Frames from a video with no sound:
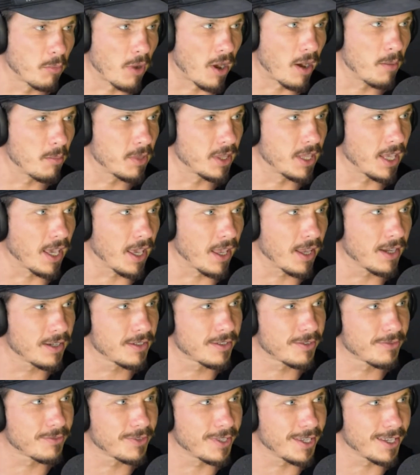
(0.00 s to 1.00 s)
bomb at the
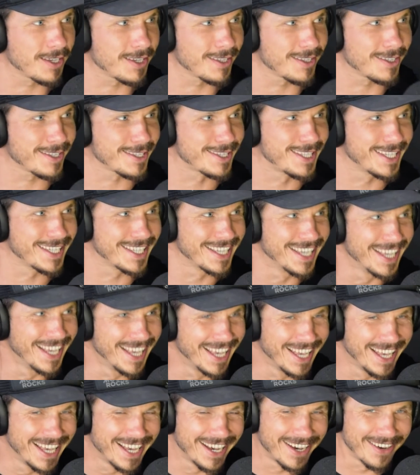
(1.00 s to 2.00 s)
end of the,
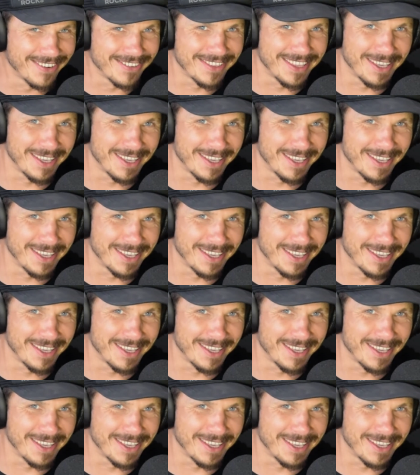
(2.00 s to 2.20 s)
mm.